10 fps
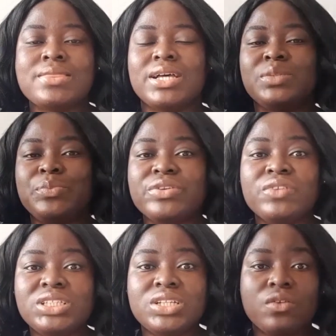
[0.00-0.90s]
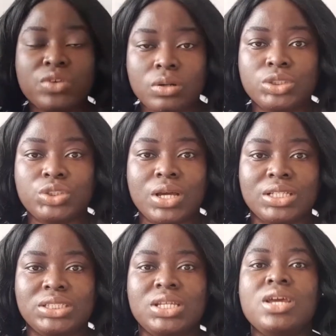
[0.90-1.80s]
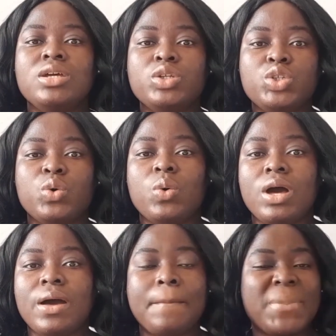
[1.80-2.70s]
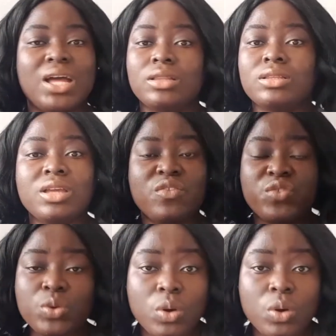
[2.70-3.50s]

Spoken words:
That's privity of contracts. So and a few